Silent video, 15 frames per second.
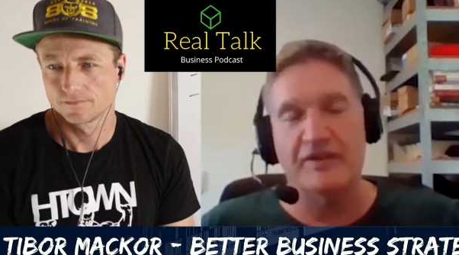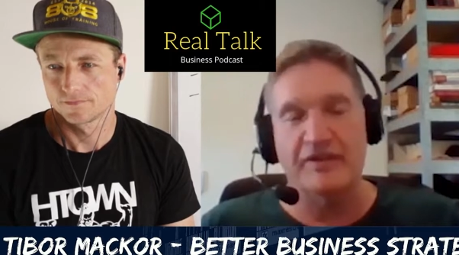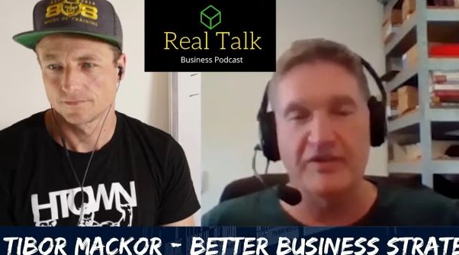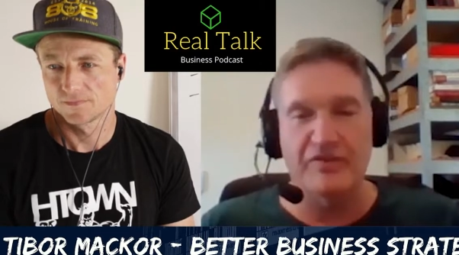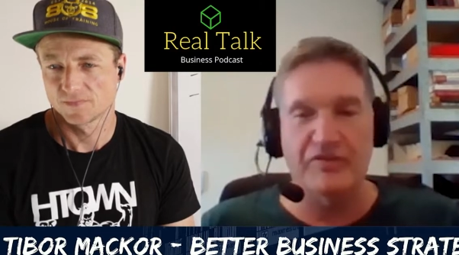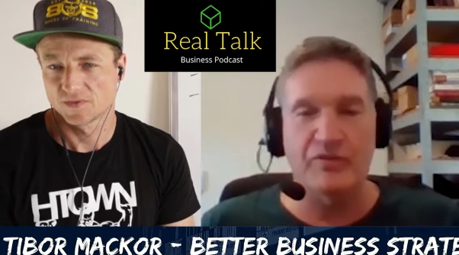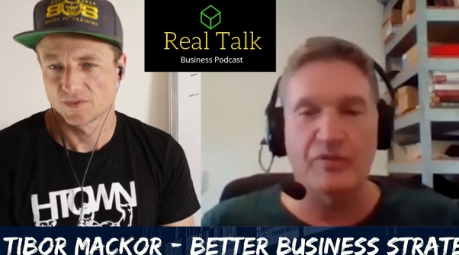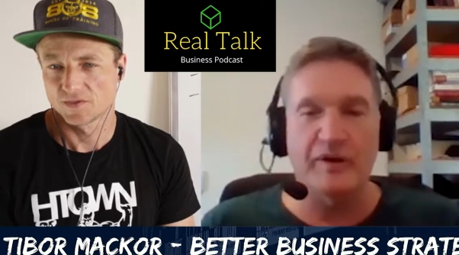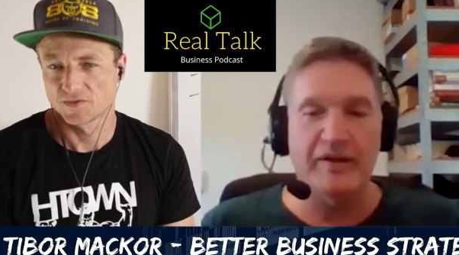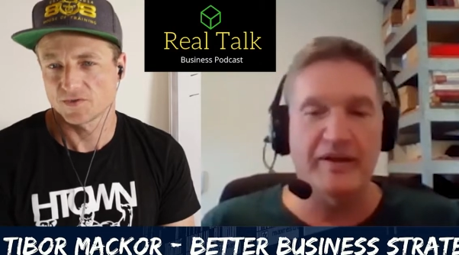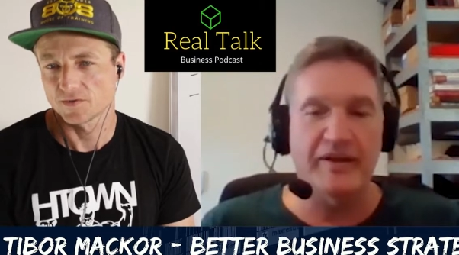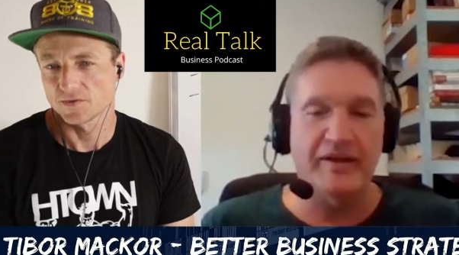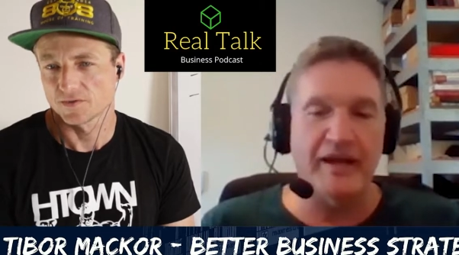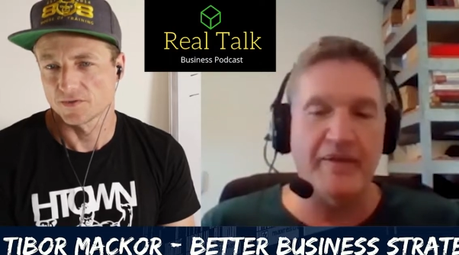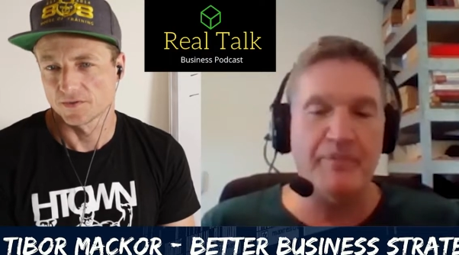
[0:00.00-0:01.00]
Speaker 1: it is the way
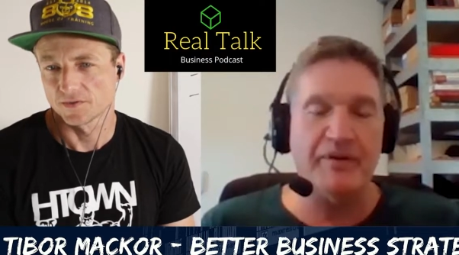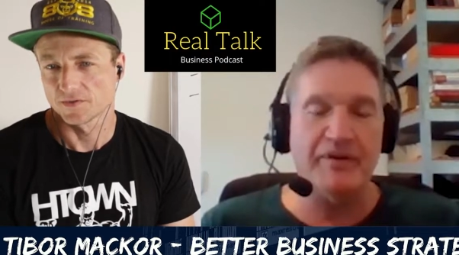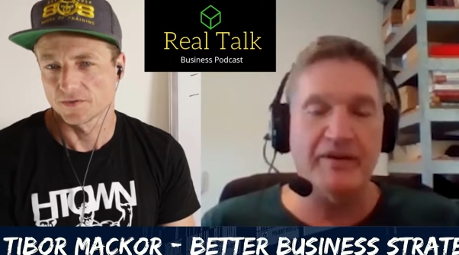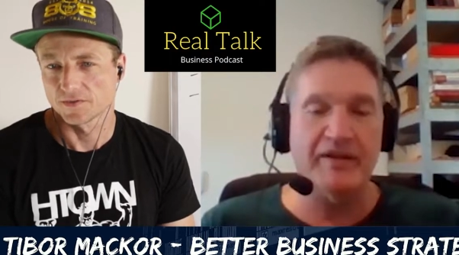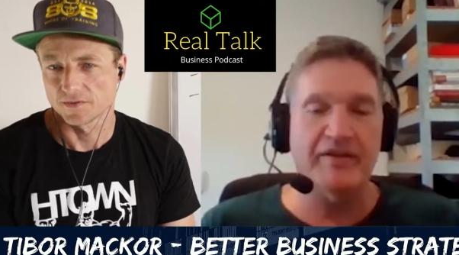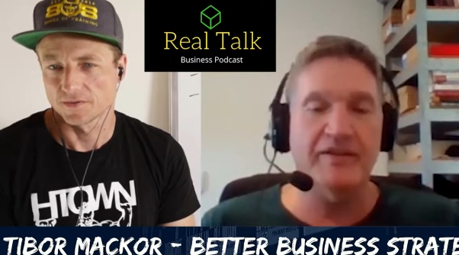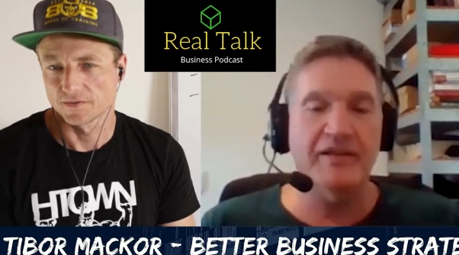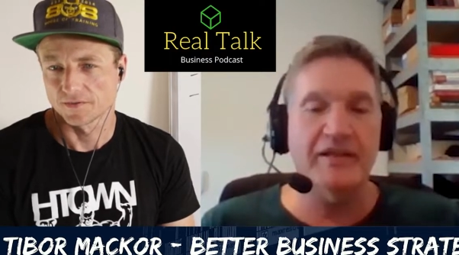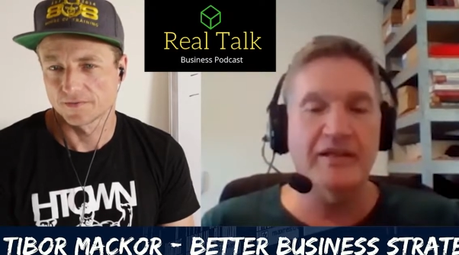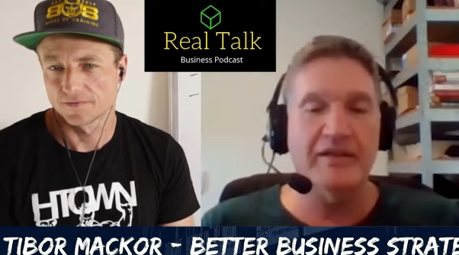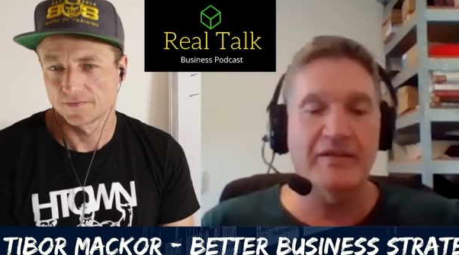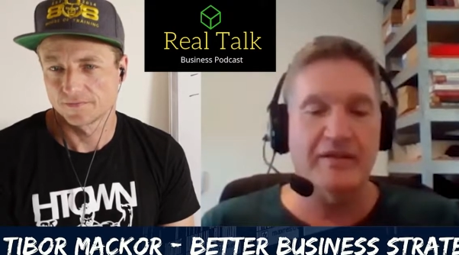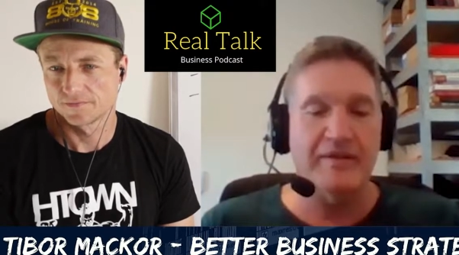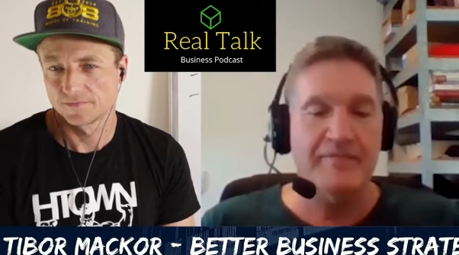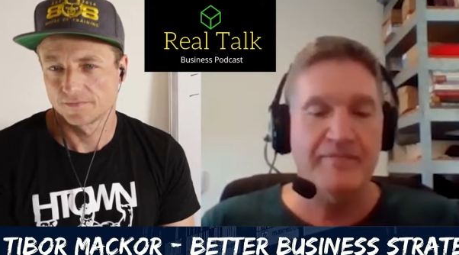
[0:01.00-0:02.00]
that it happened. It
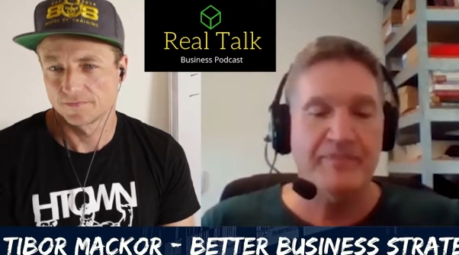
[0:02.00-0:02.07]
needed